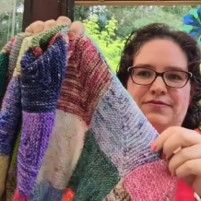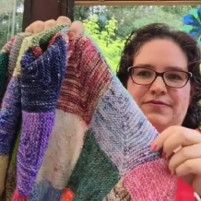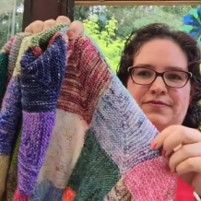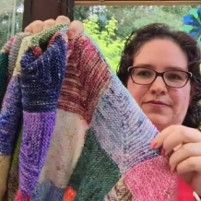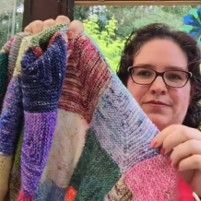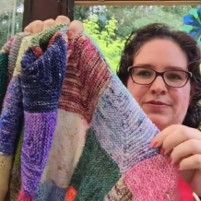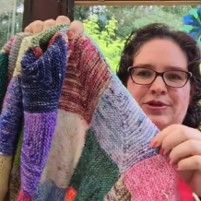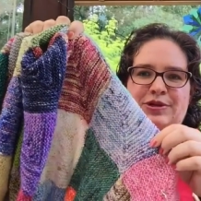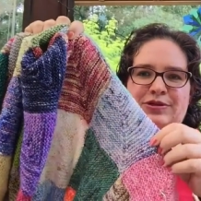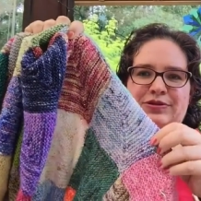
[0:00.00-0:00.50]

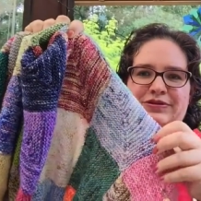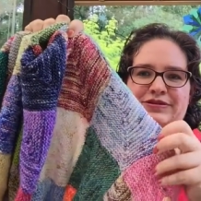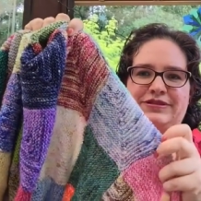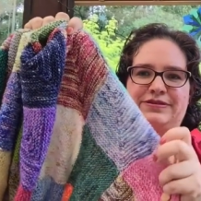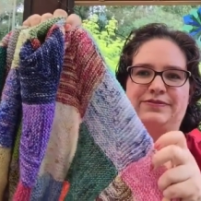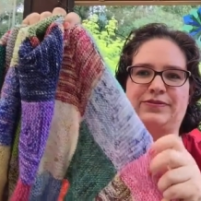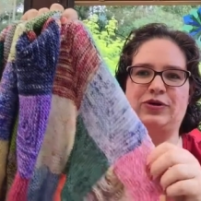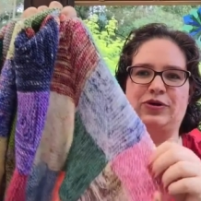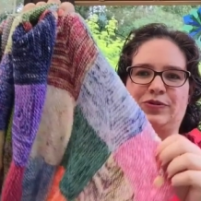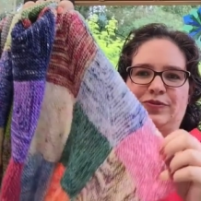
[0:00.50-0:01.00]
blues and
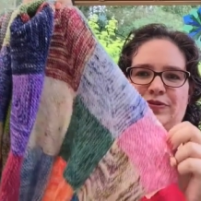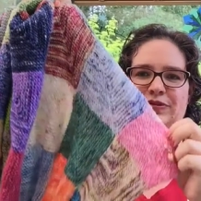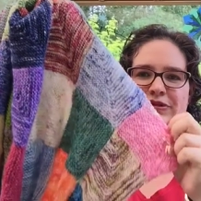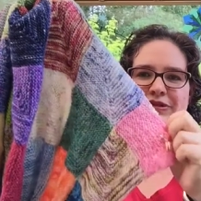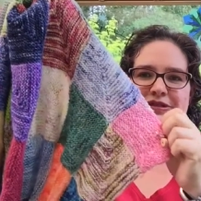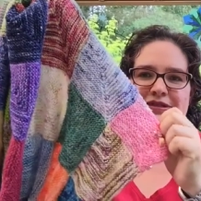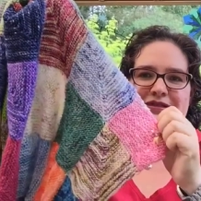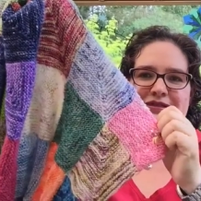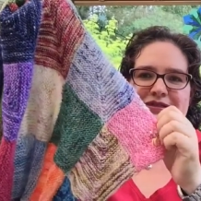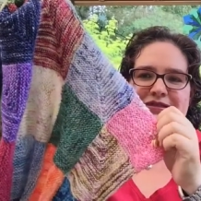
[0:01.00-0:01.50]

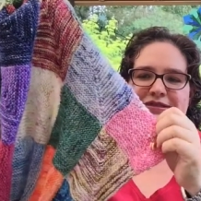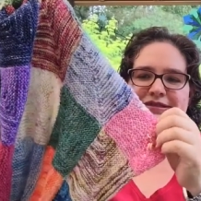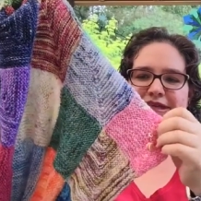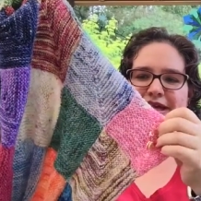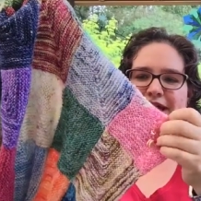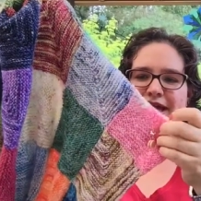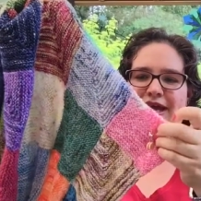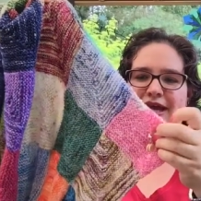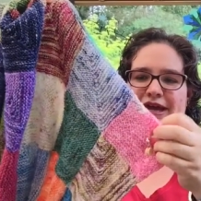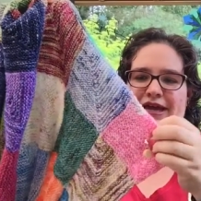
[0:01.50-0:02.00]
purples,
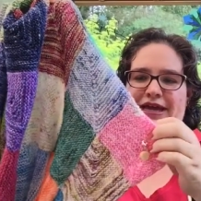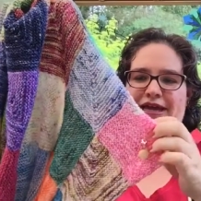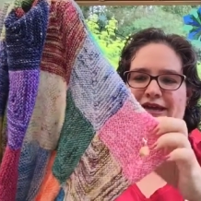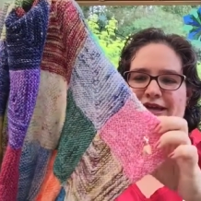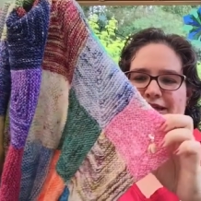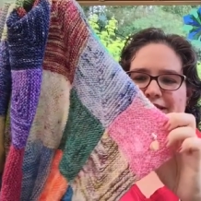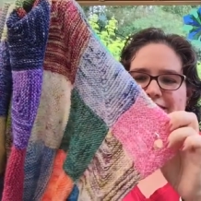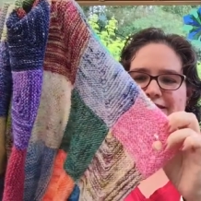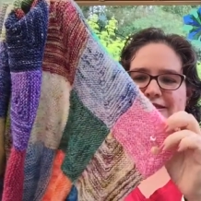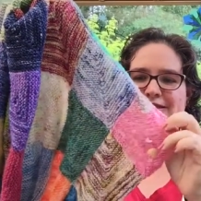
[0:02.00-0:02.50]

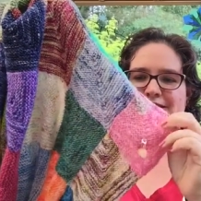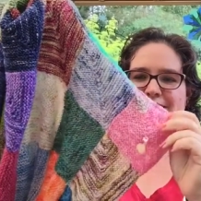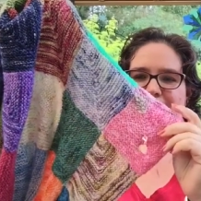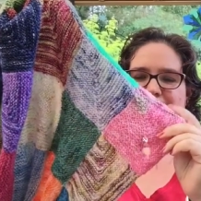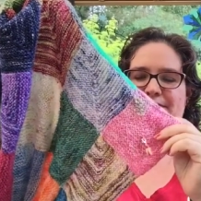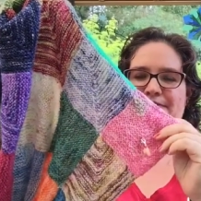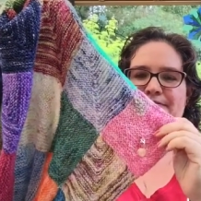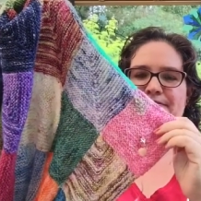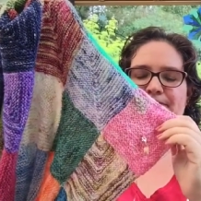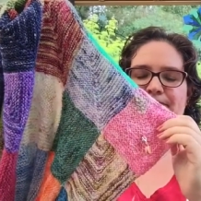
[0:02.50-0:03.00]
and
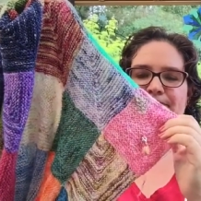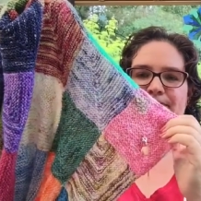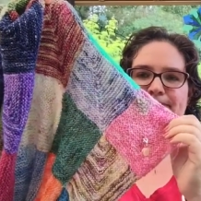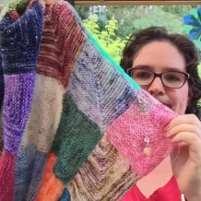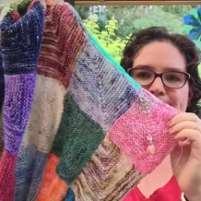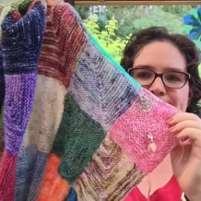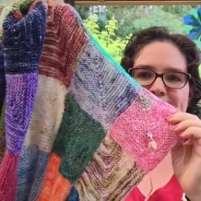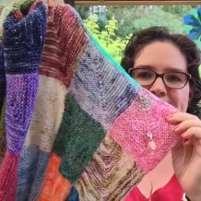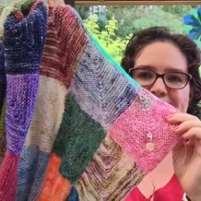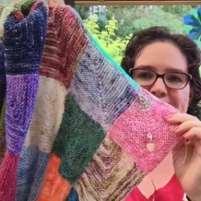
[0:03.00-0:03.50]

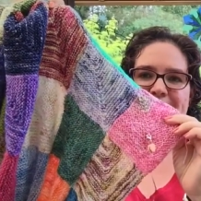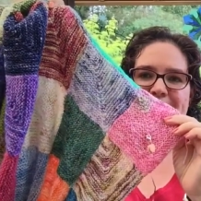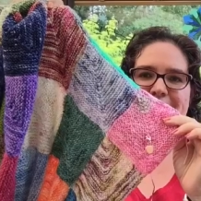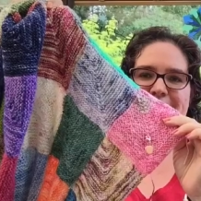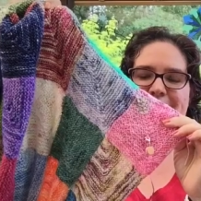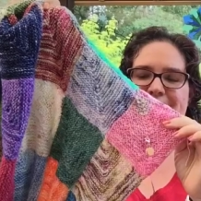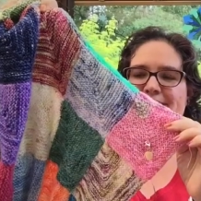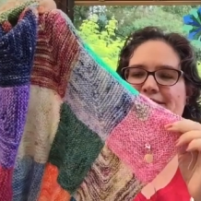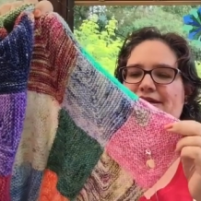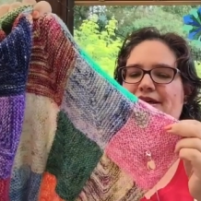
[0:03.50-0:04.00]

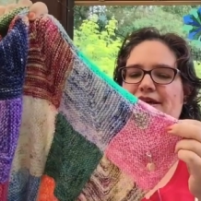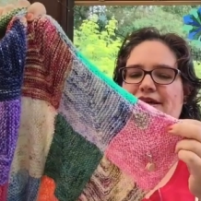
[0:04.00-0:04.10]
pinks.